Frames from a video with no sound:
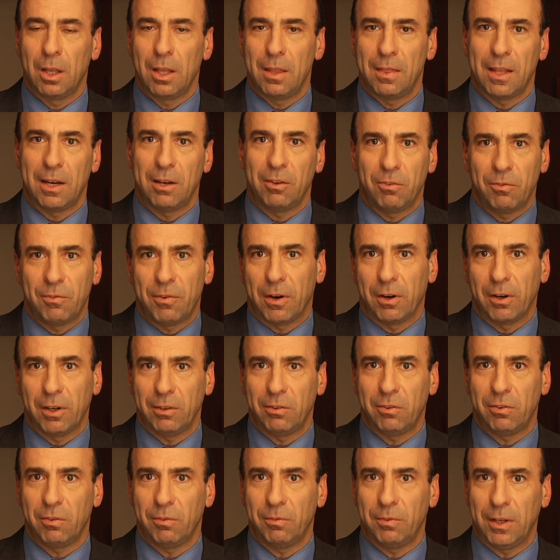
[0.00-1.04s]
that is very
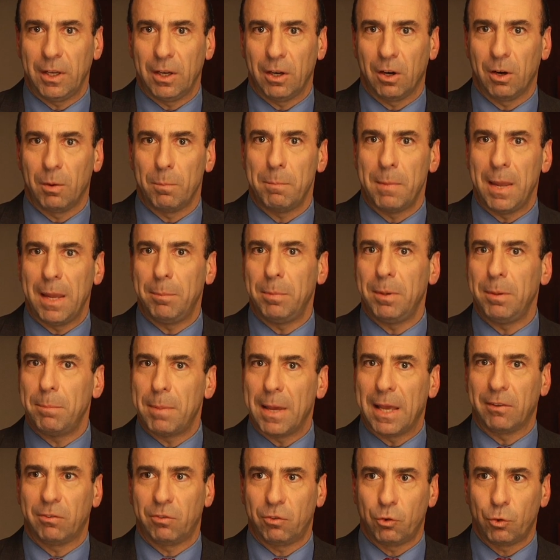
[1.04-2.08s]
severe may be
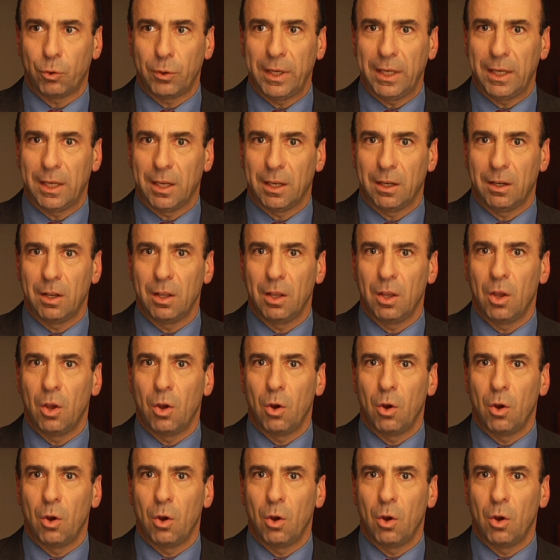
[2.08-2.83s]
best treated